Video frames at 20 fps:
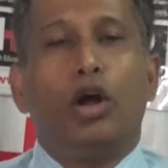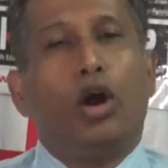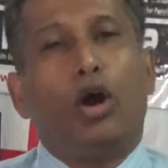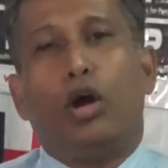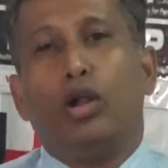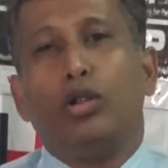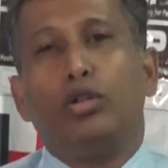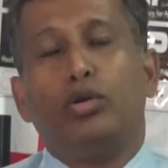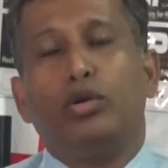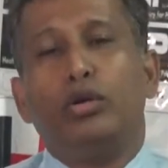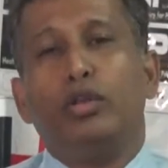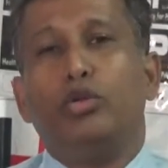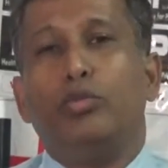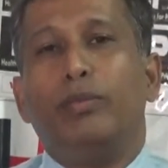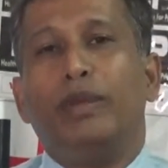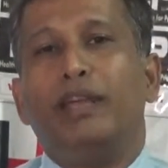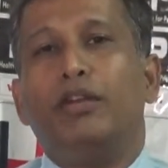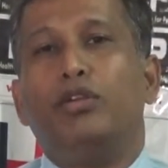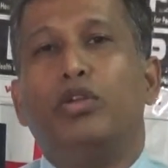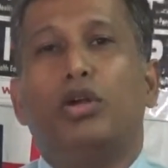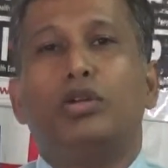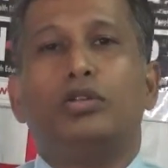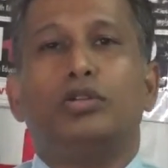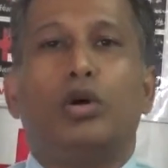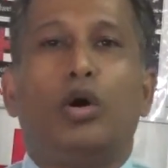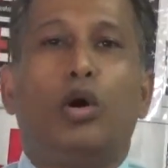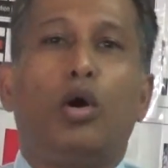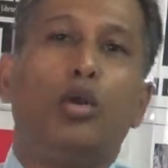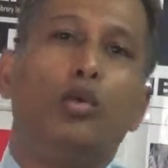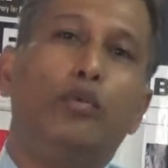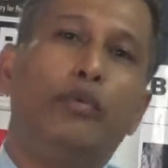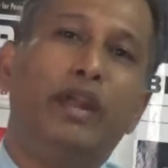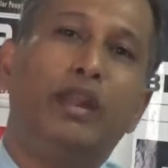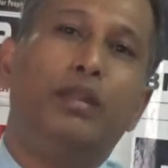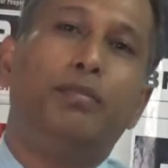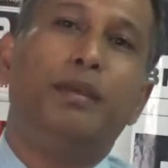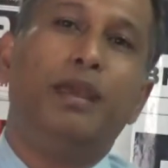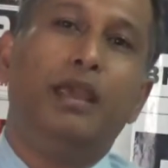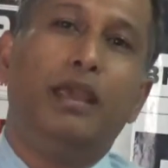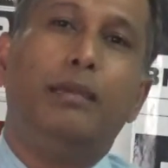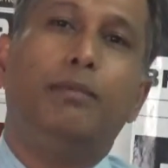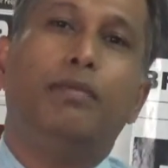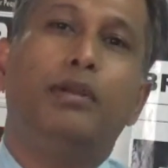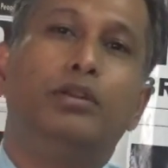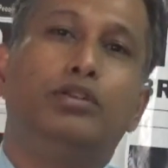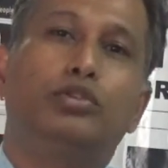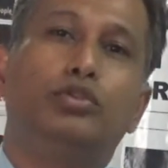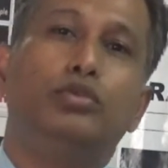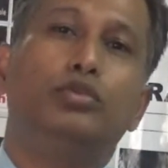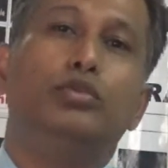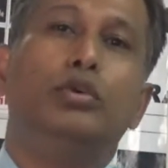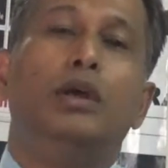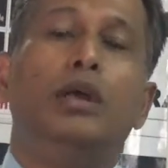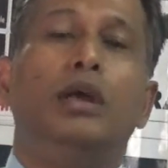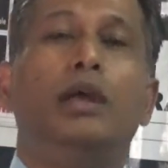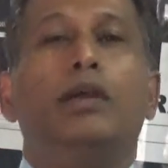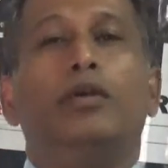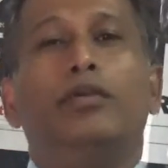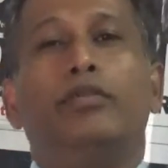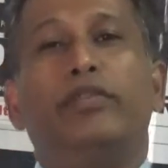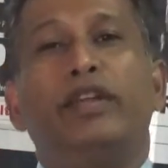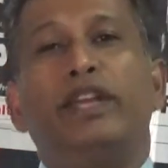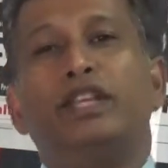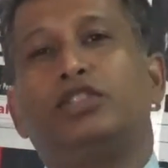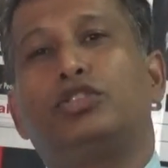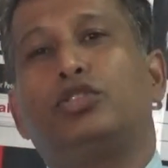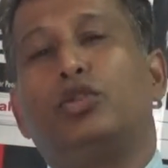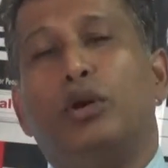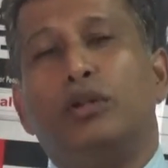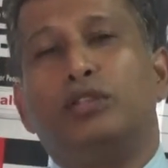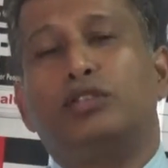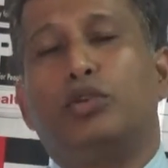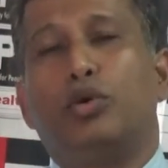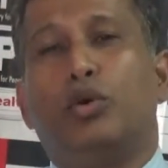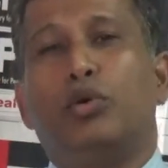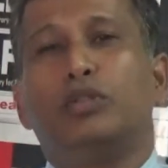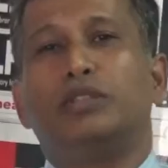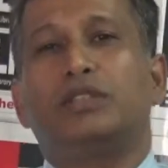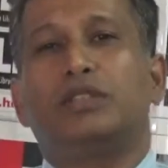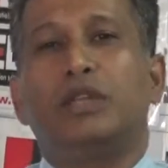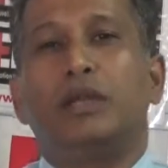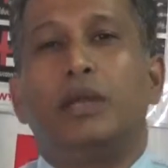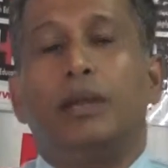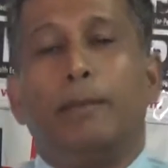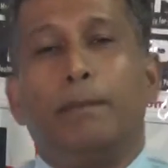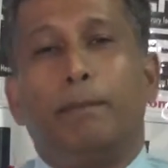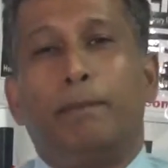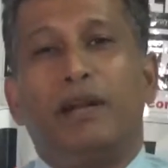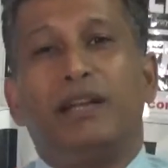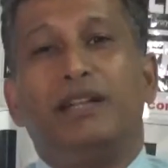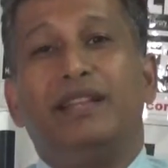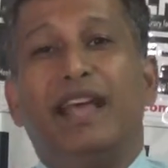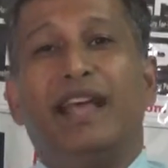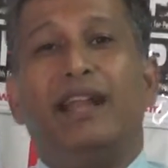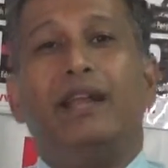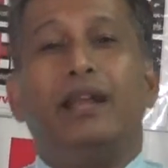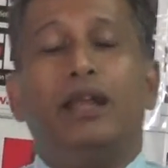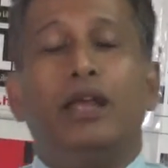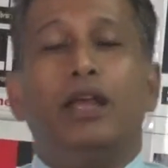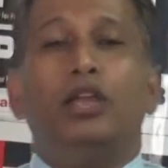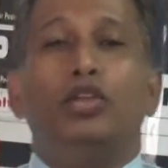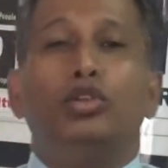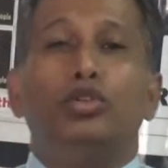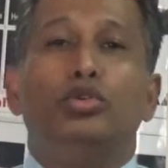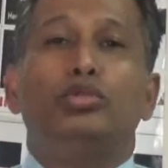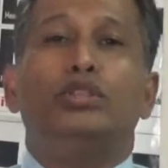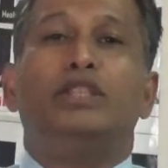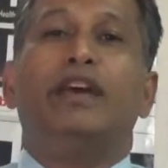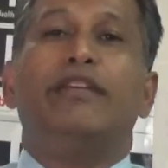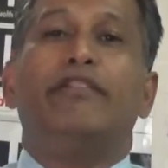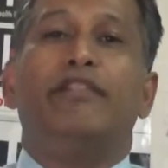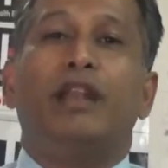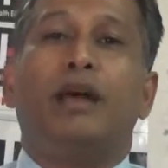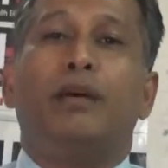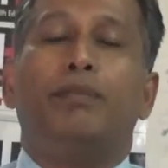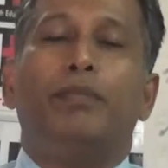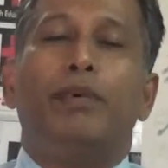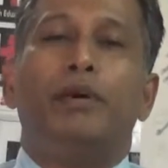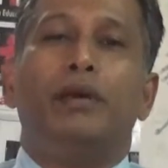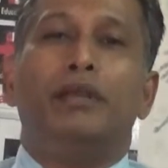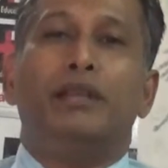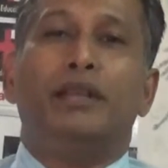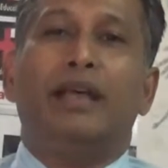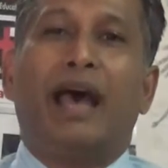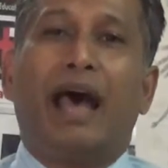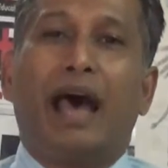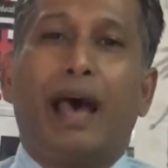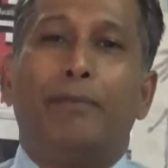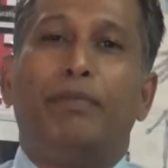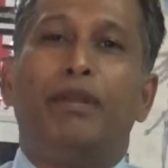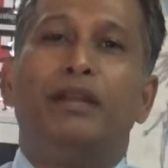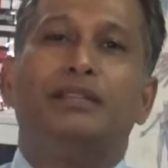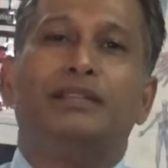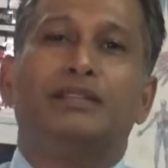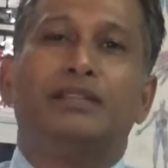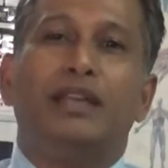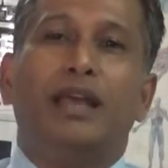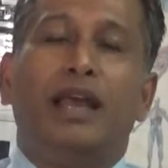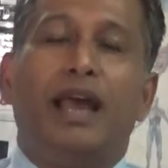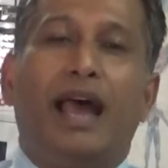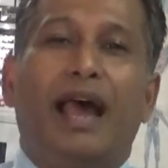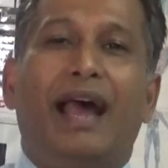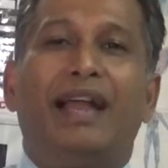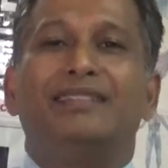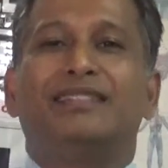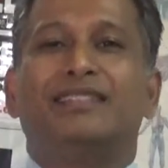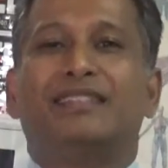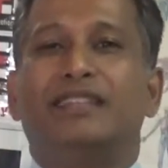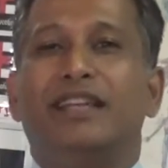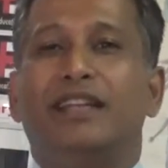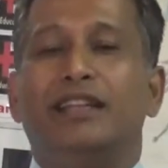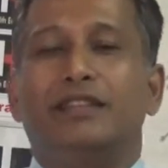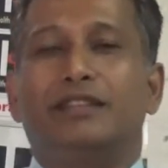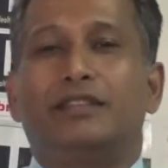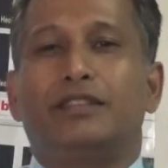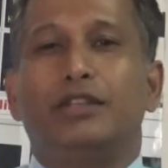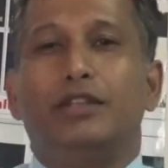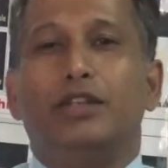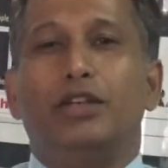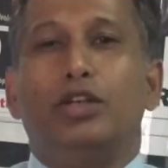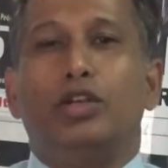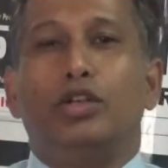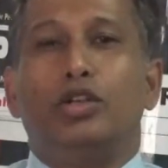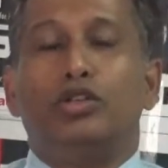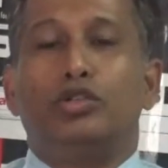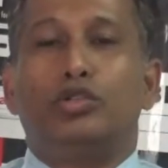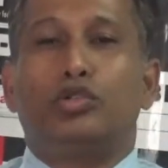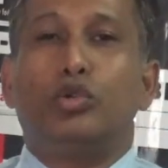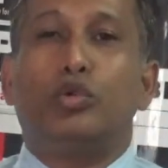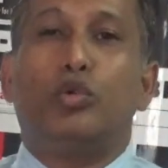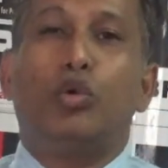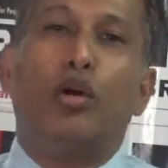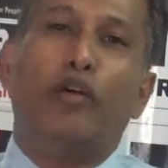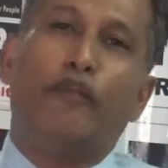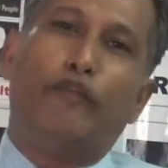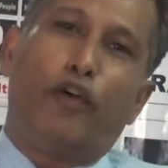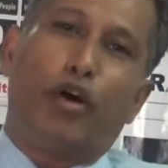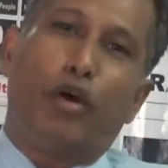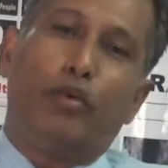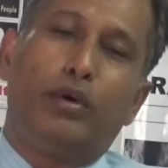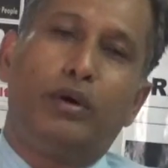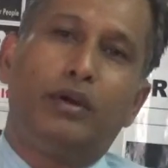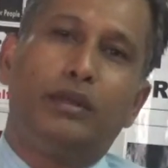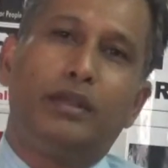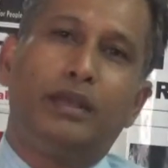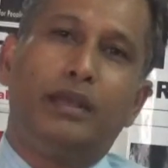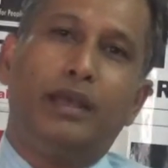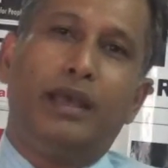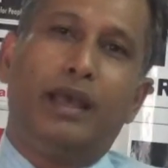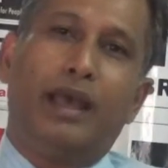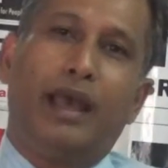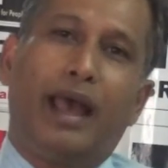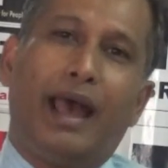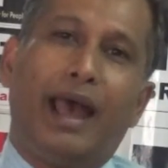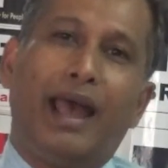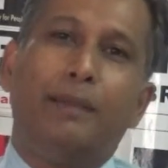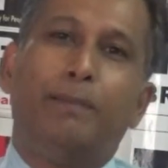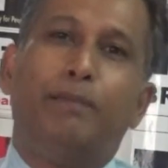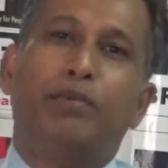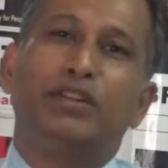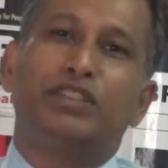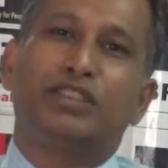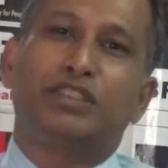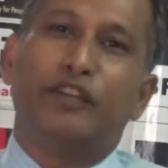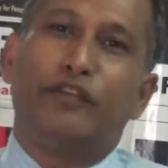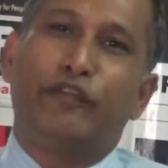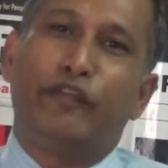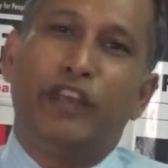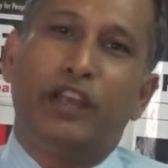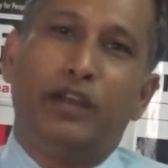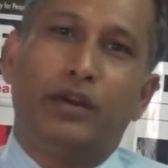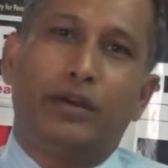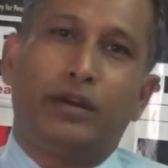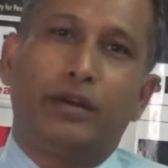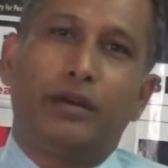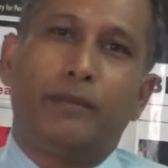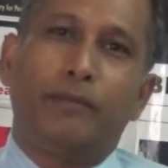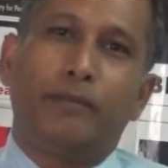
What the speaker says: Although you may not always be able to reach those goals, but then you develop the habits and skills to go forward and persevere